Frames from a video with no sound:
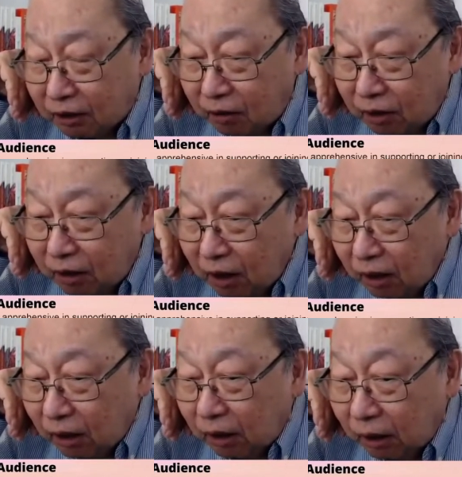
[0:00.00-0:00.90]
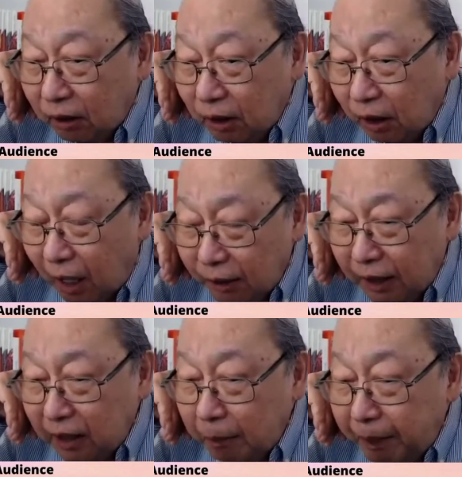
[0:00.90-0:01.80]
You know, I
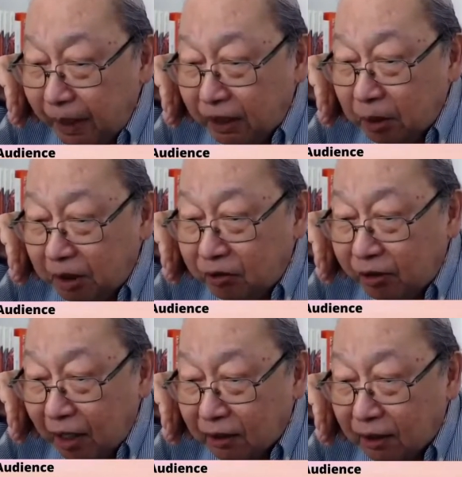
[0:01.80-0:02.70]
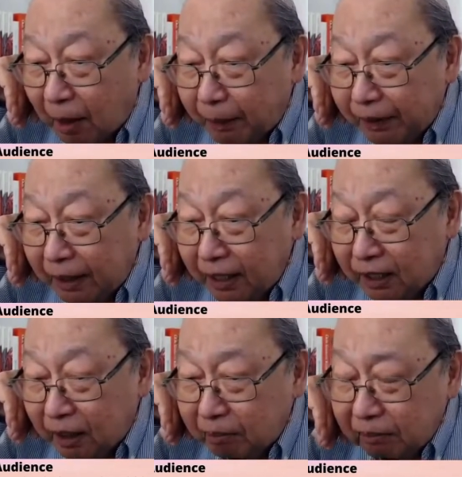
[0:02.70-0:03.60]
think the biggest mistake is
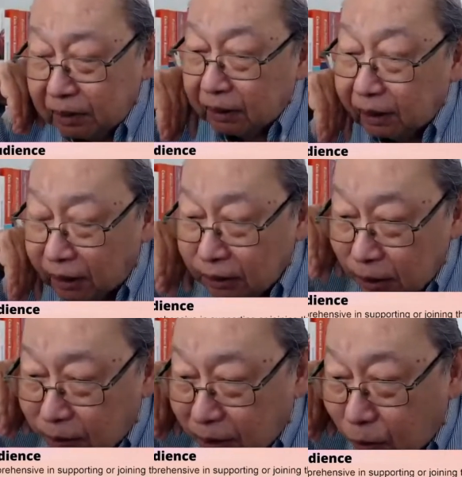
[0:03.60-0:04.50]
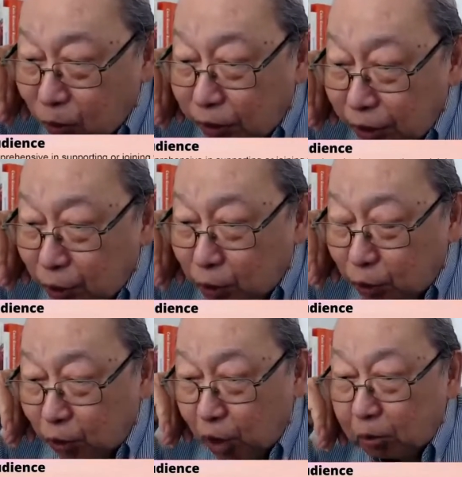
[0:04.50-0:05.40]
capitalism as it continues
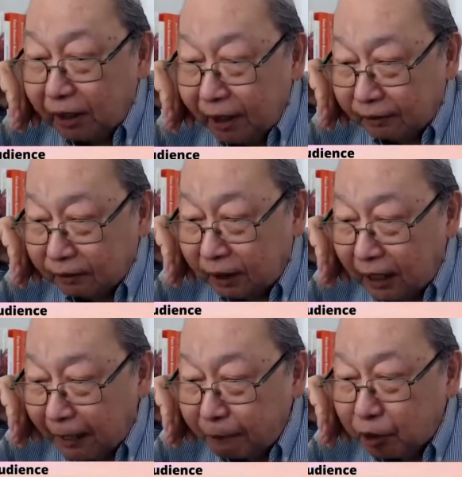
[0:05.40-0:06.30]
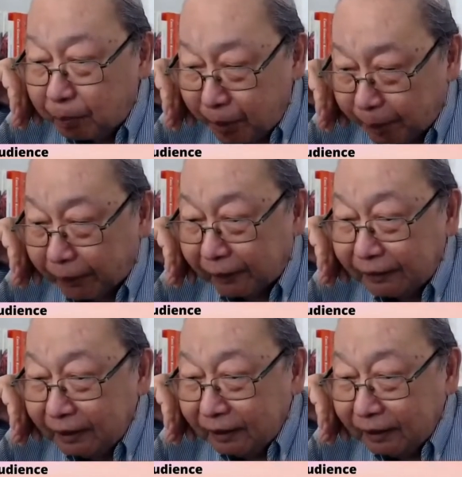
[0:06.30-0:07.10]
to dominate the lives of people.